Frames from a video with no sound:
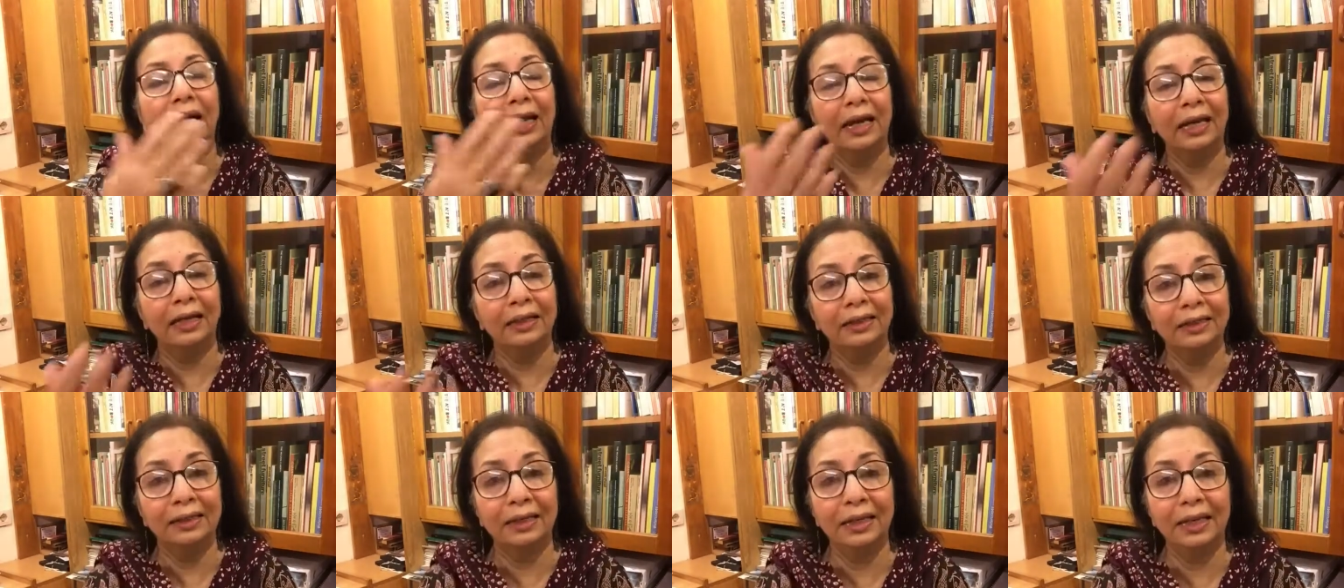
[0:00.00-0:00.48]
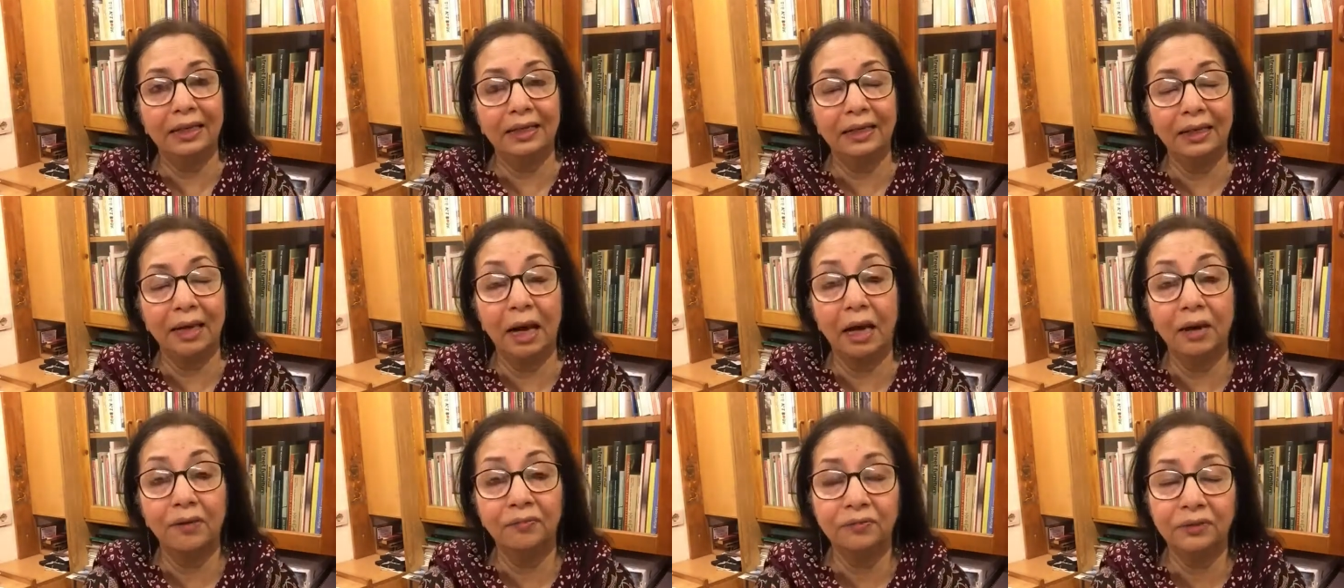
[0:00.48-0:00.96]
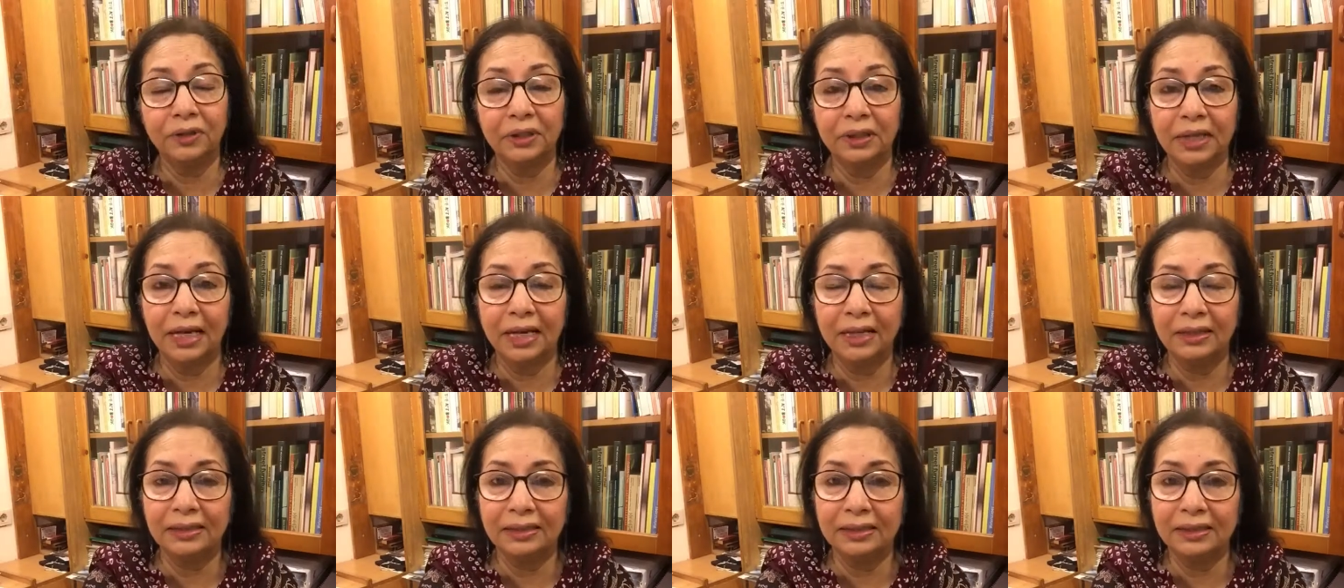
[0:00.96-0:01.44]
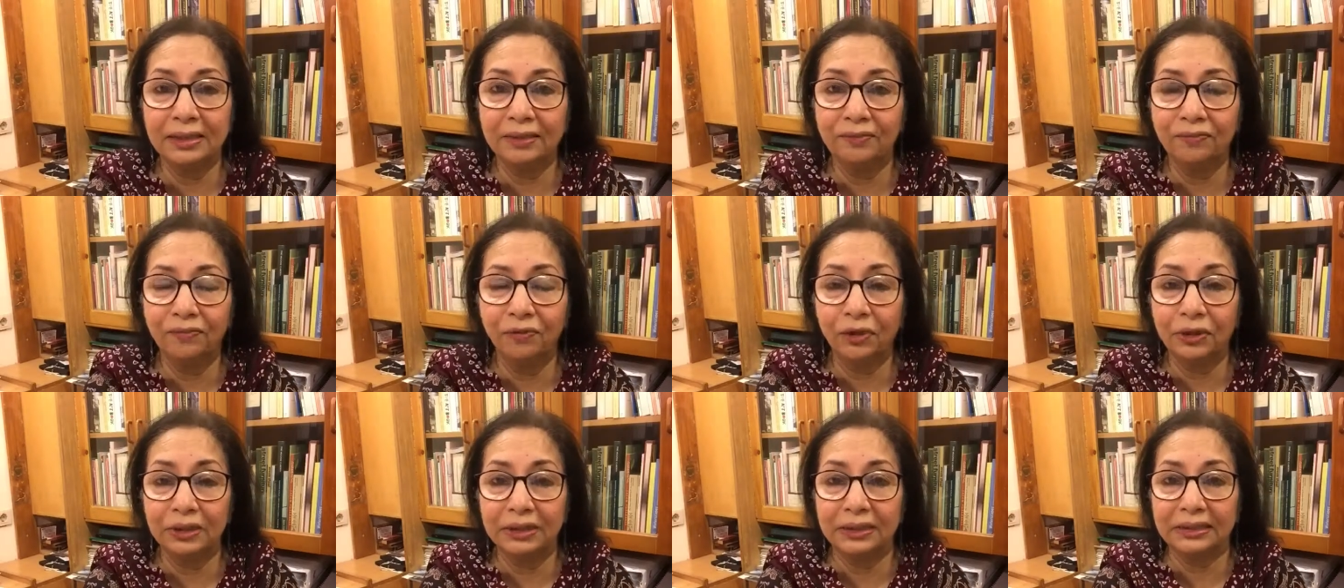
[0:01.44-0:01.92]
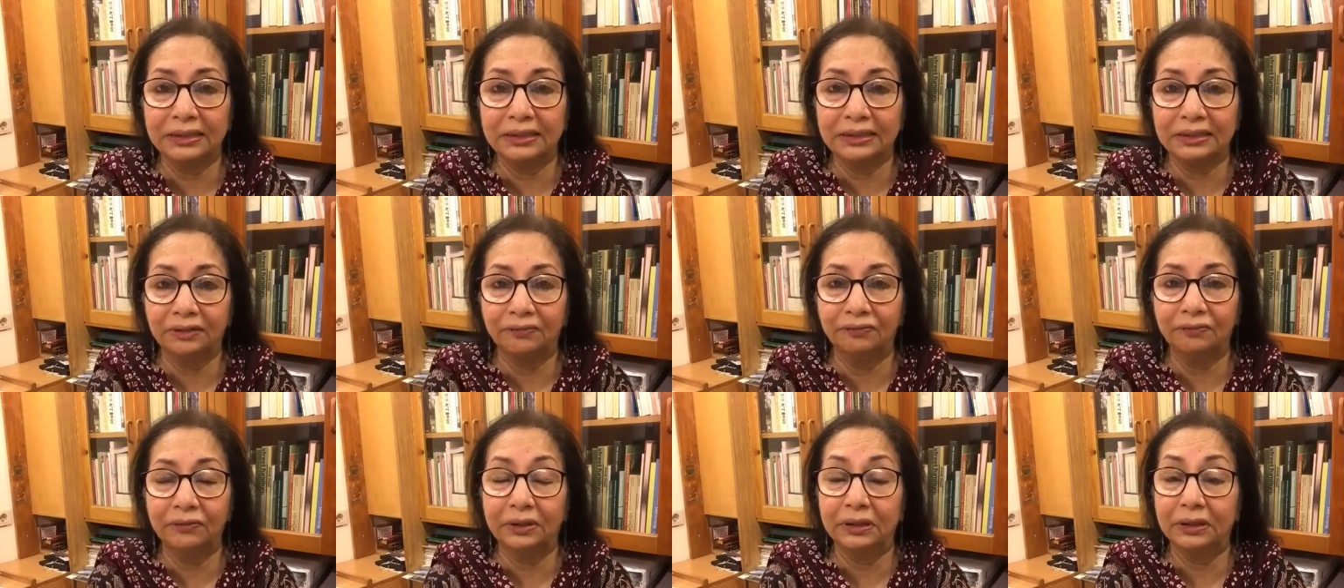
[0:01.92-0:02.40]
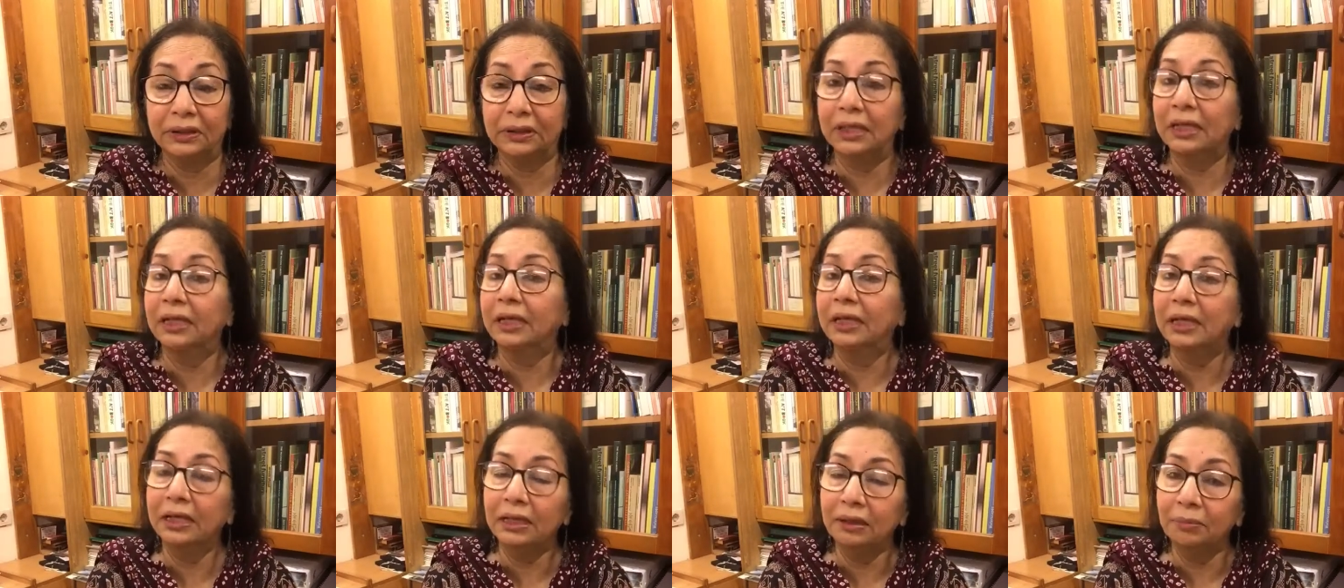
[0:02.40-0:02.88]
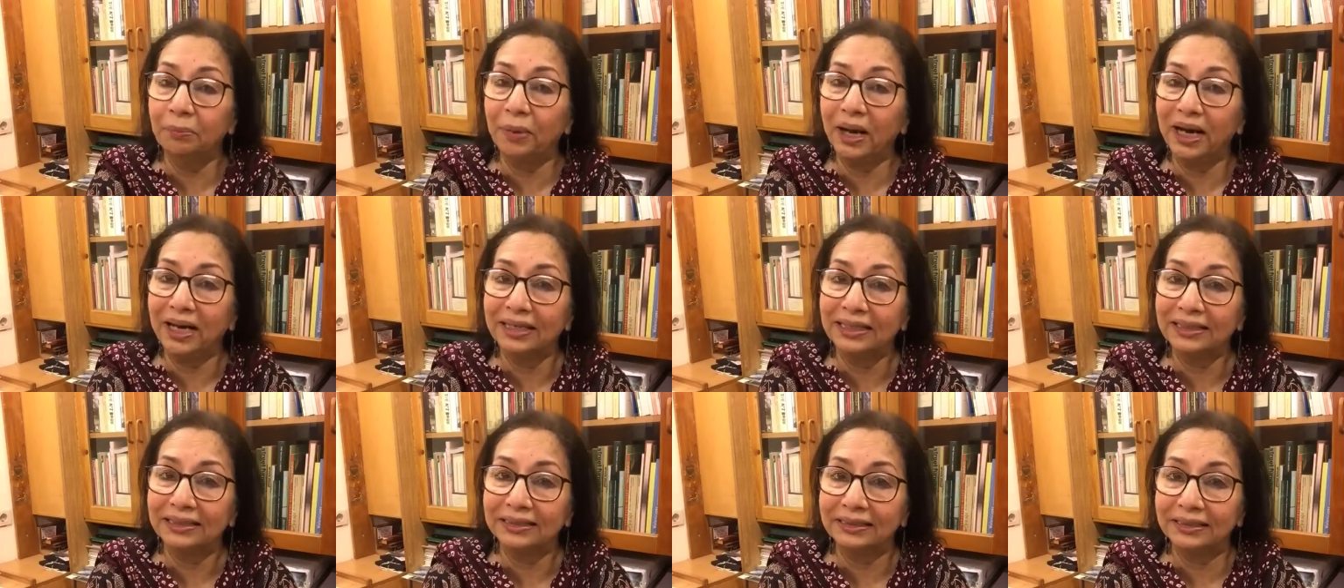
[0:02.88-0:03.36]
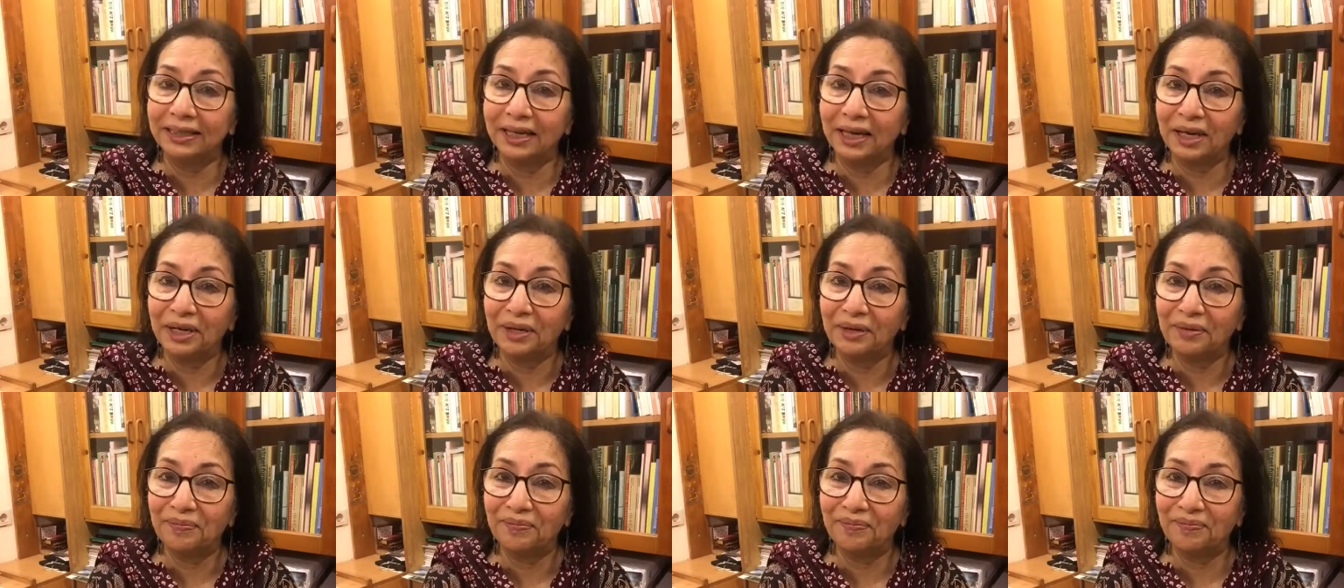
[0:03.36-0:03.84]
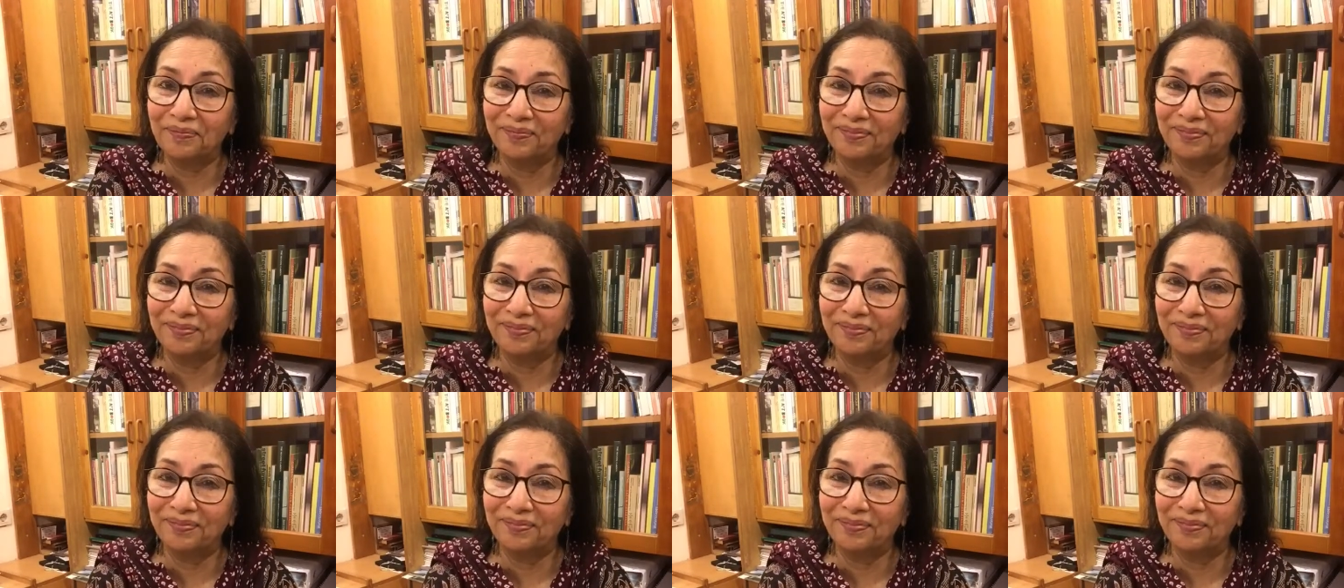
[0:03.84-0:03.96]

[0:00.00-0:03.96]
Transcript: and then after 1947 in Pakistan.